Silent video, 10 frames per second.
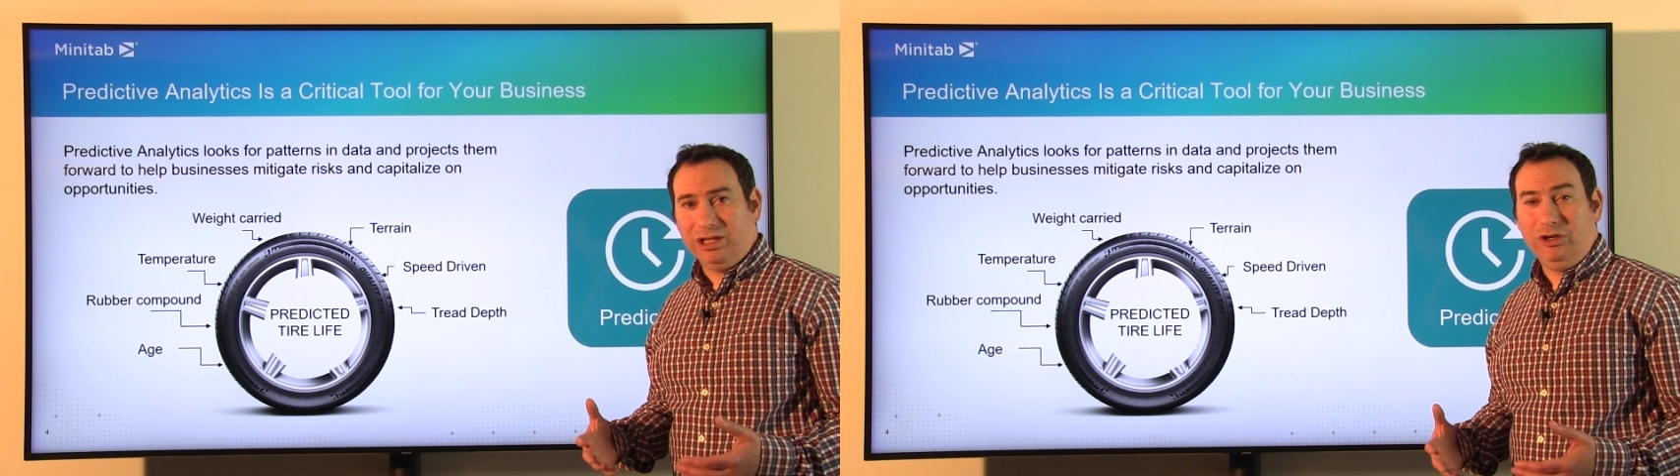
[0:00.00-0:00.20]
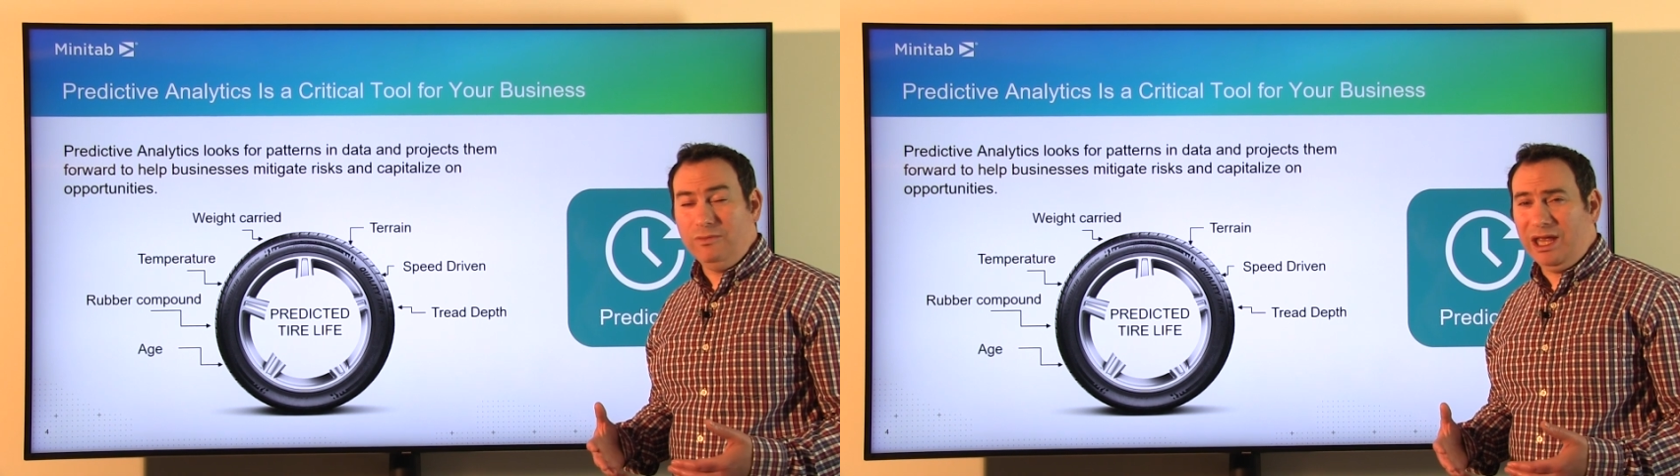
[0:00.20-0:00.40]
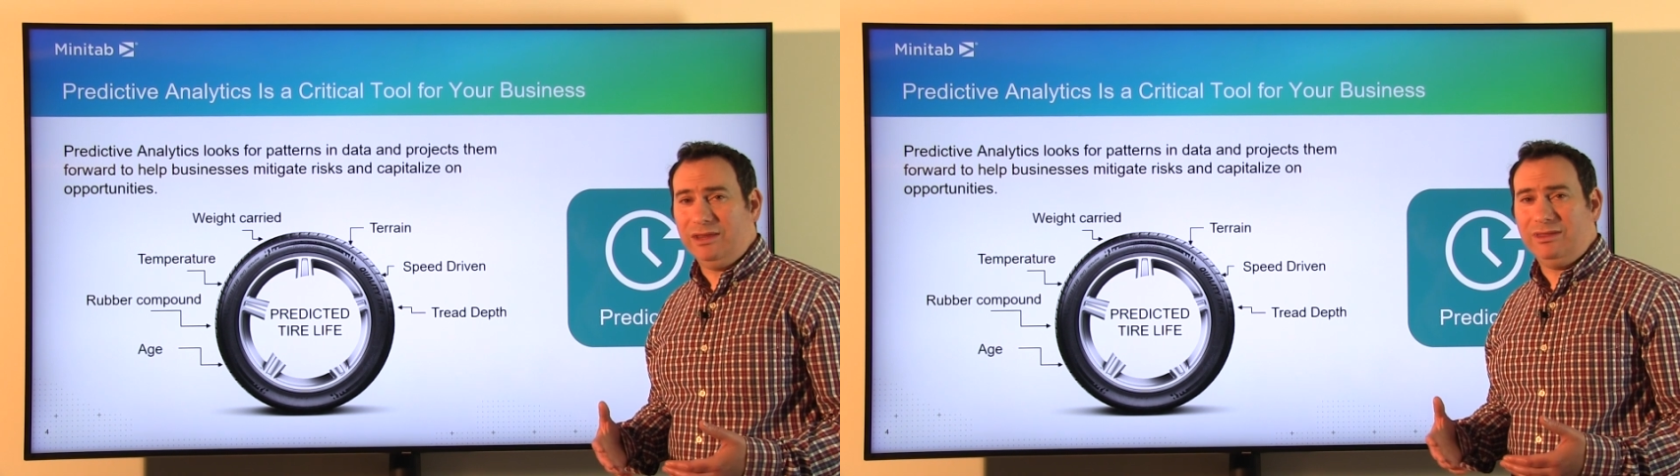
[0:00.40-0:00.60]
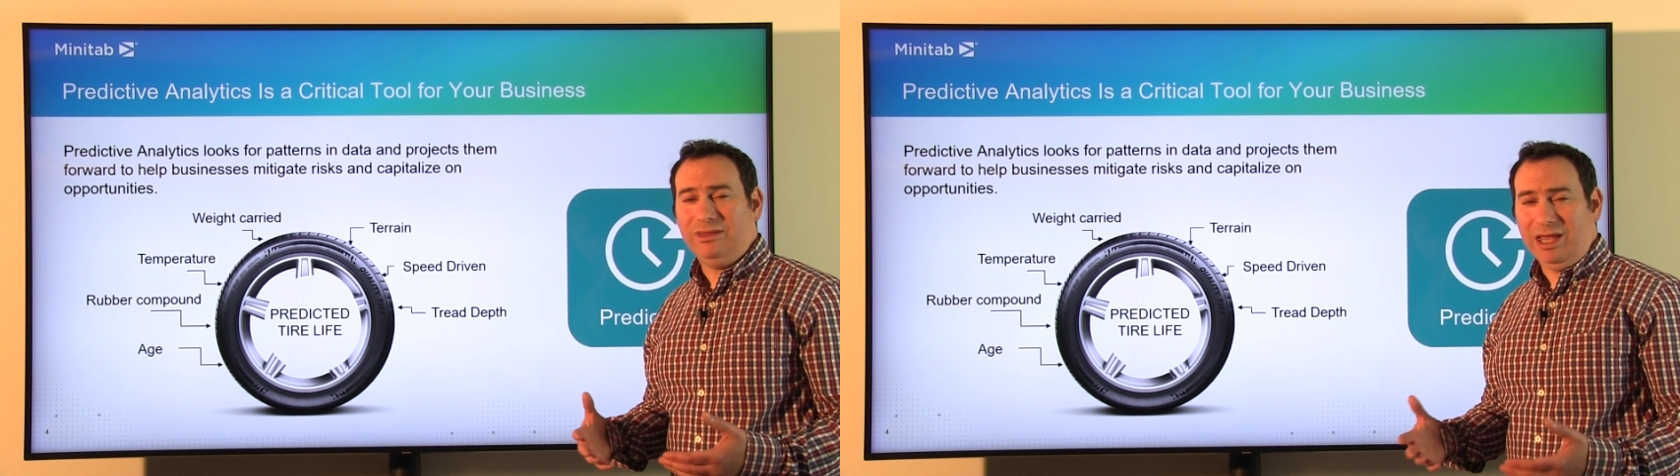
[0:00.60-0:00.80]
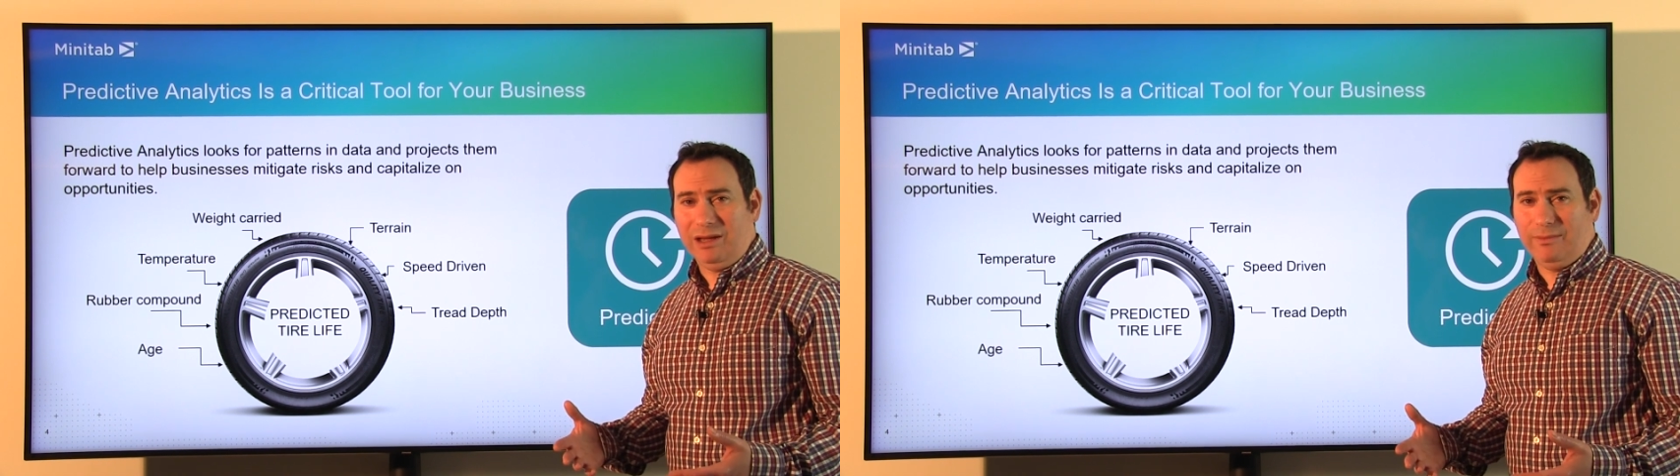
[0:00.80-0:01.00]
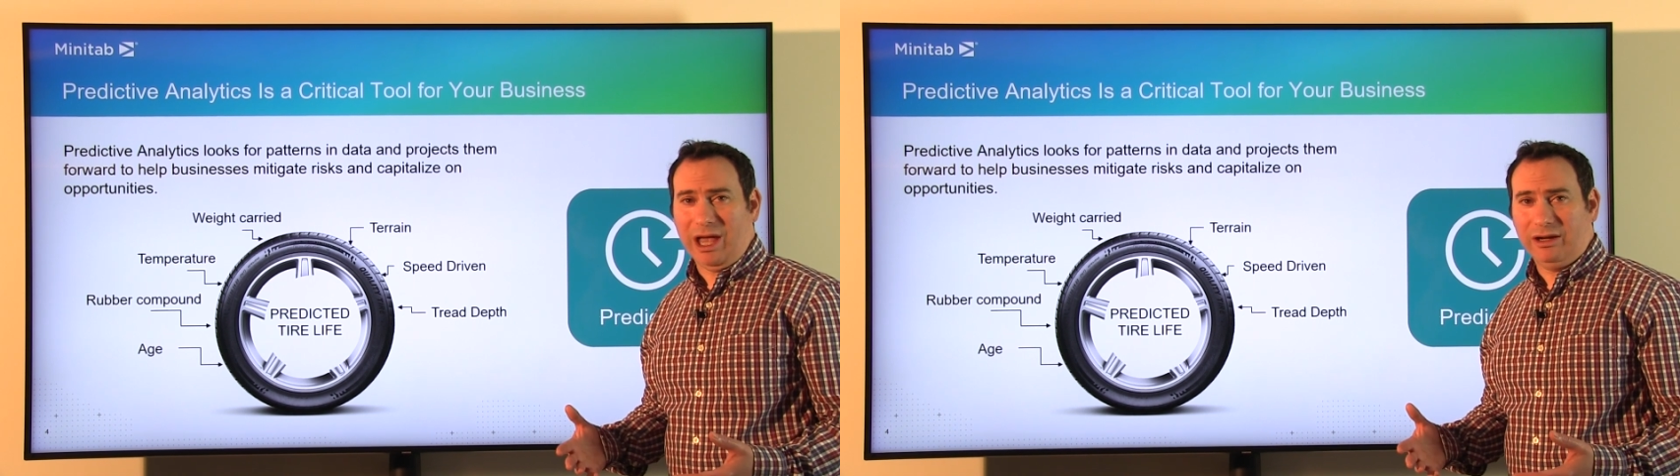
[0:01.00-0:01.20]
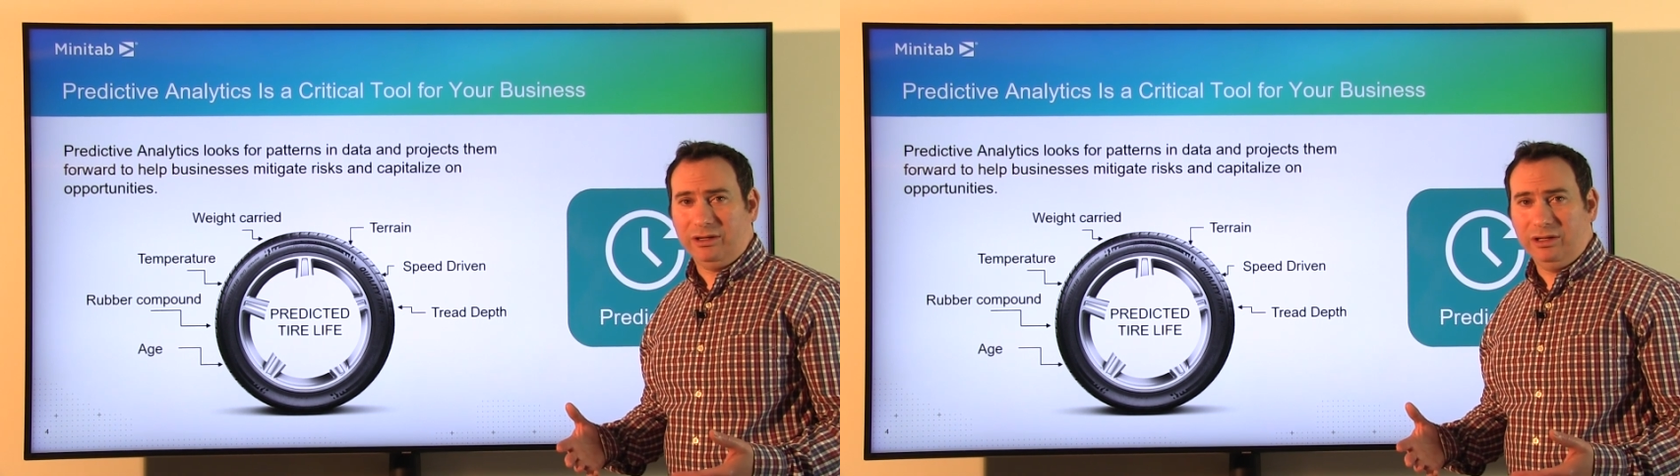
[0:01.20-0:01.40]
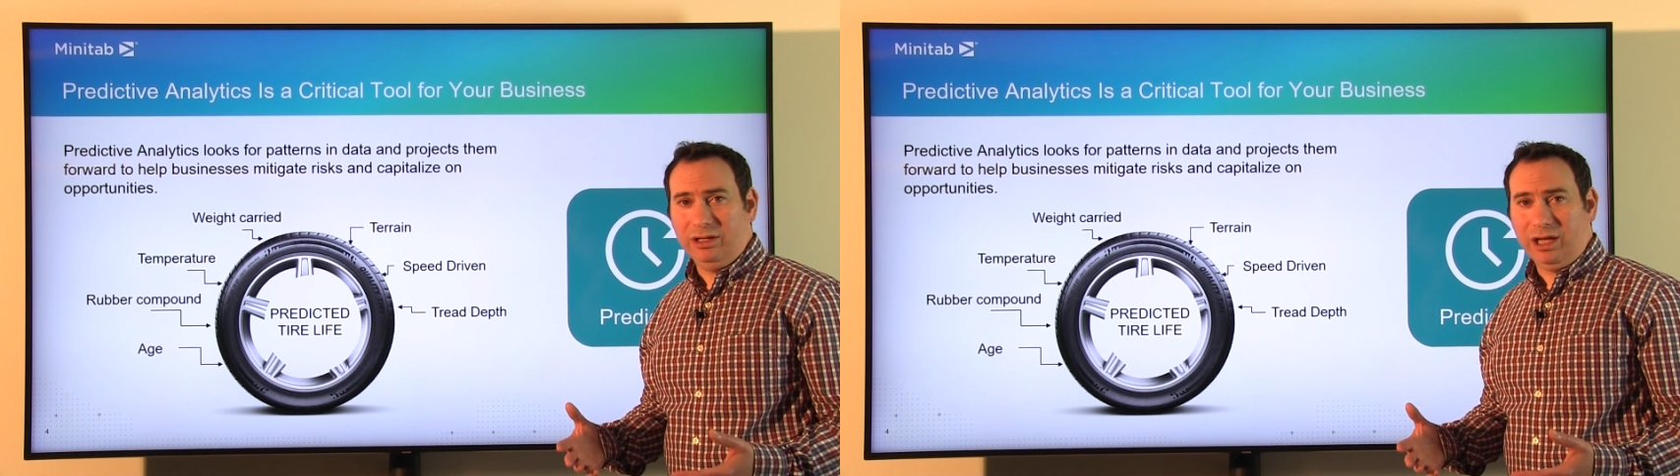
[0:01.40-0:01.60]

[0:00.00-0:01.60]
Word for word: you may think matter